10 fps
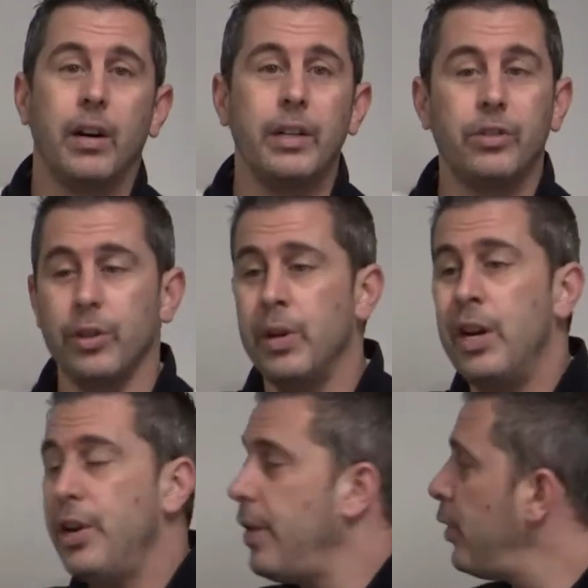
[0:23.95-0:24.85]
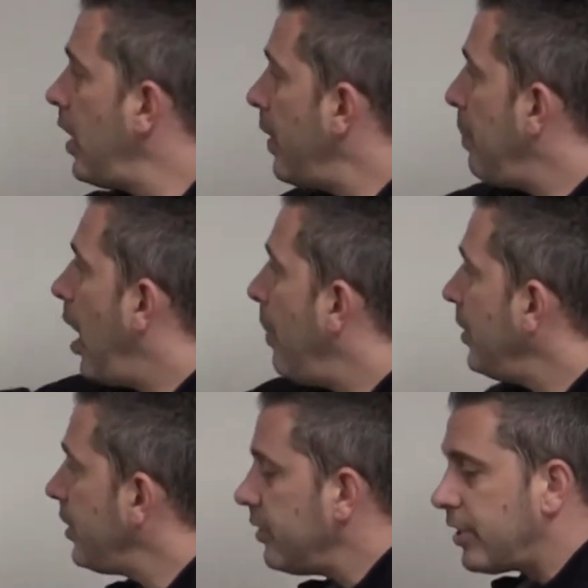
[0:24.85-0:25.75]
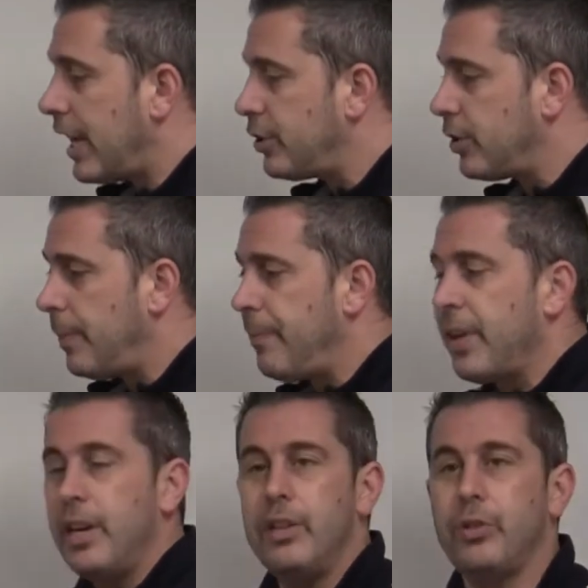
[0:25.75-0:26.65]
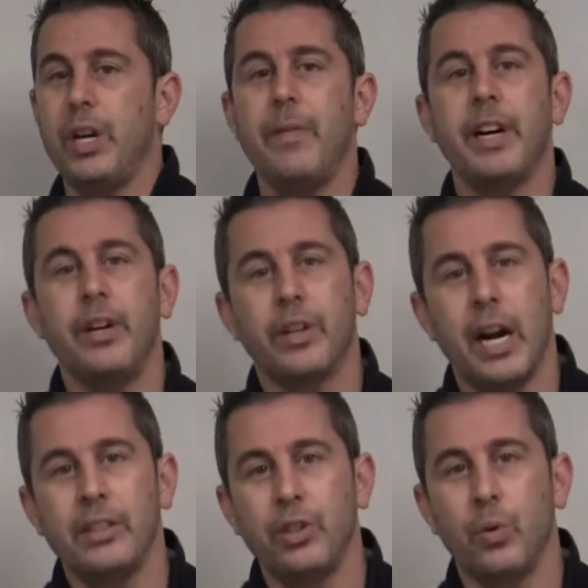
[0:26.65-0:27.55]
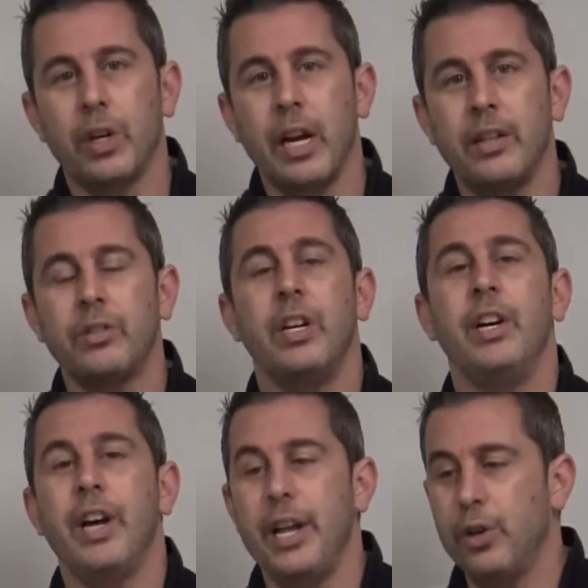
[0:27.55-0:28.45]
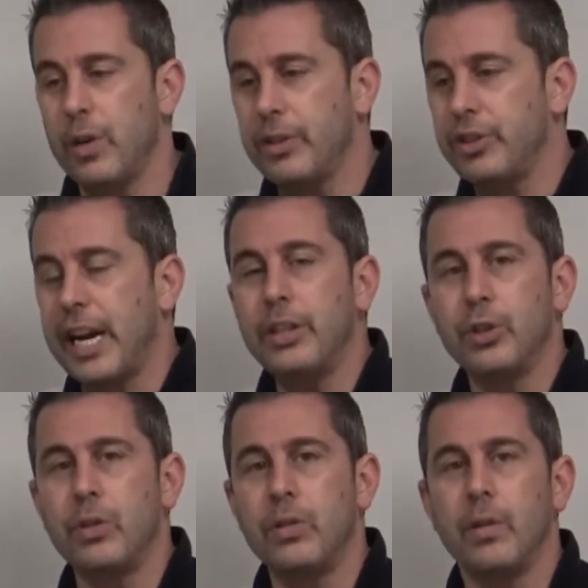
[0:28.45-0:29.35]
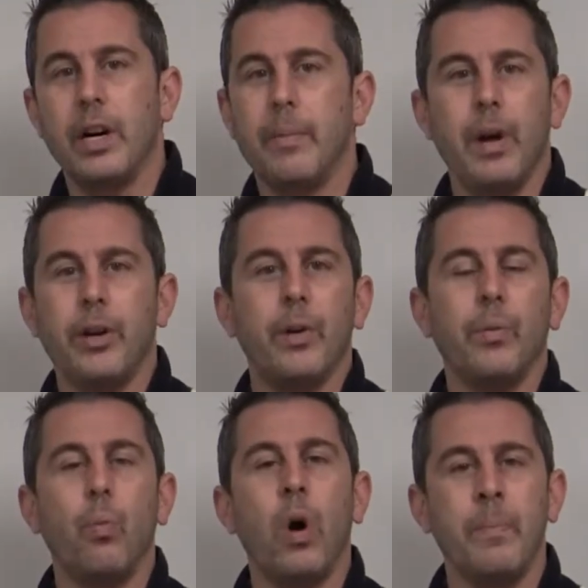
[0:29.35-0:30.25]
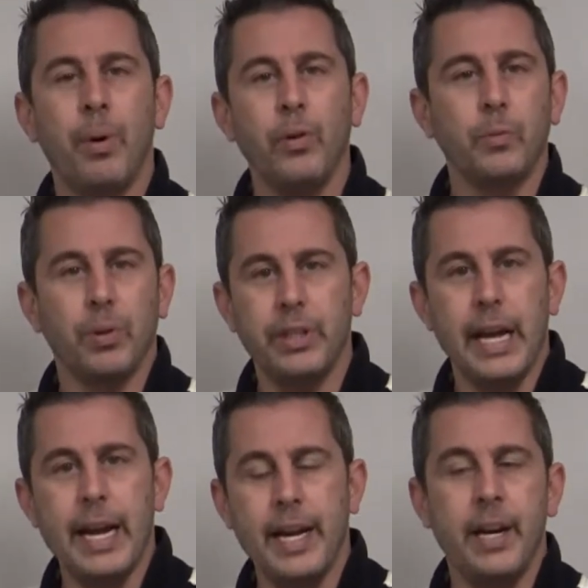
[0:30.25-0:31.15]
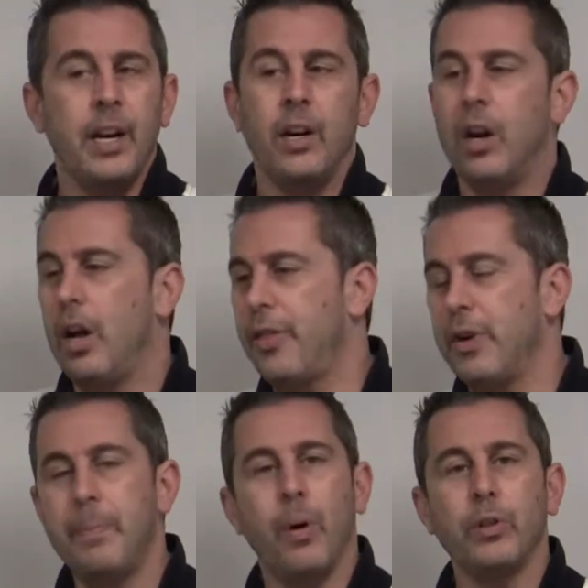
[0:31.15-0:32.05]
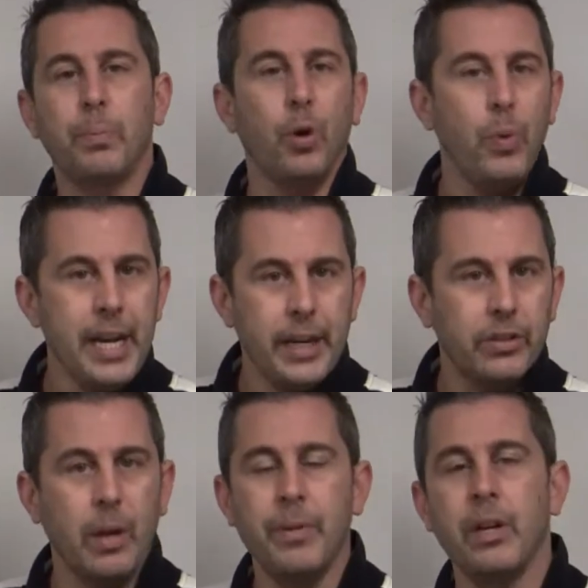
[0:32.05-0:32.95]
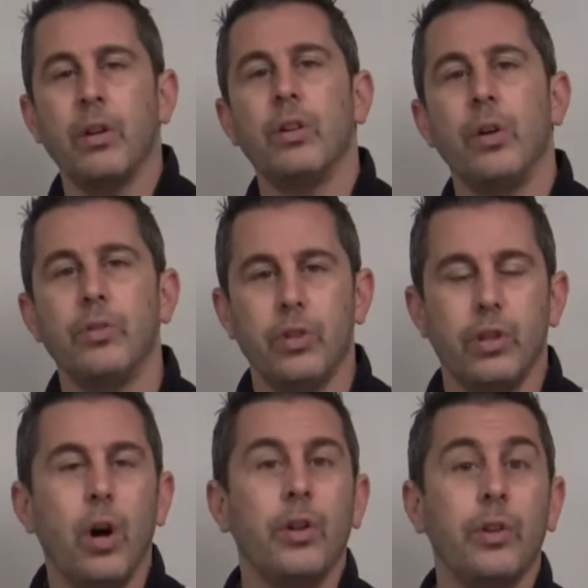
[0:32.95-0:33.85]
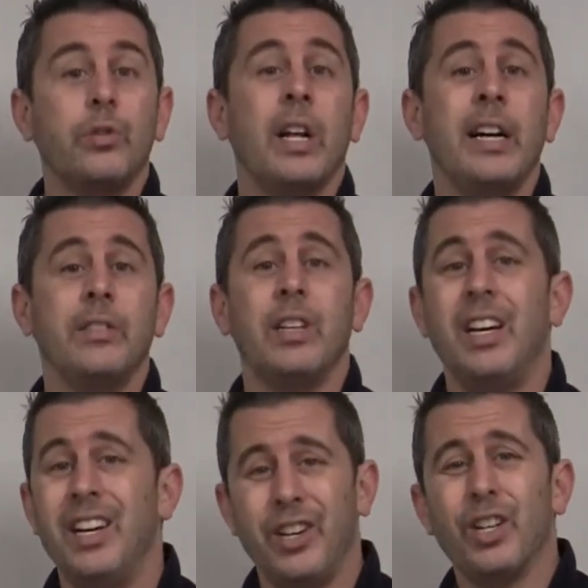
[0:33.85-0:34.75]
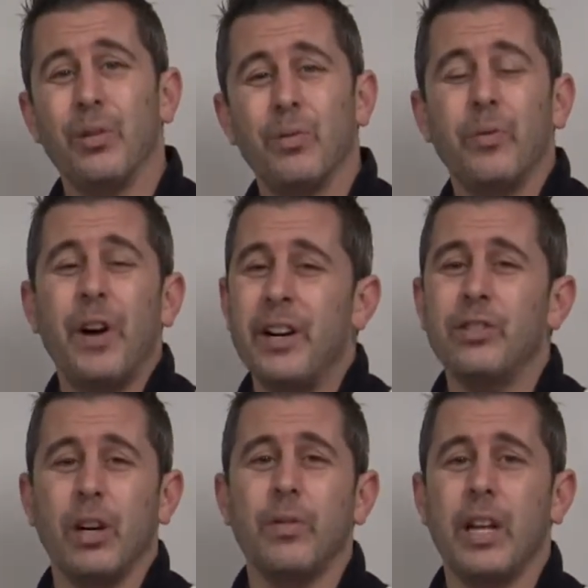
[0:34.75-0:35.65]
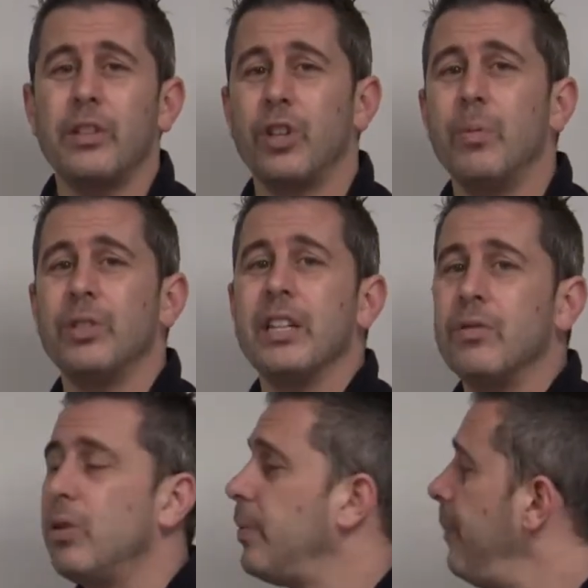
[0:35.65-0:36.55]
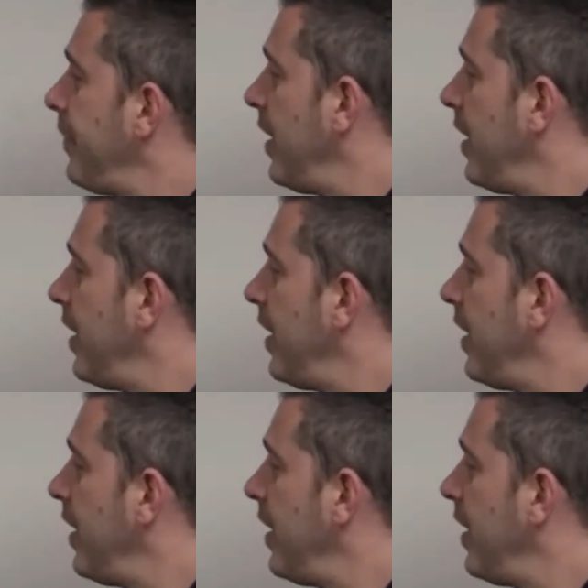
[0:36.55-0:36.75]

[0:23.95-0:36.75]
All right, so you don't have a publishing schedule, so you haven't got your content organized, and you don't have a schedule, all right, you know, 1 post per day, 3 posts per week, something along those lines. You're going to find yourself in a lot of trouble down the road.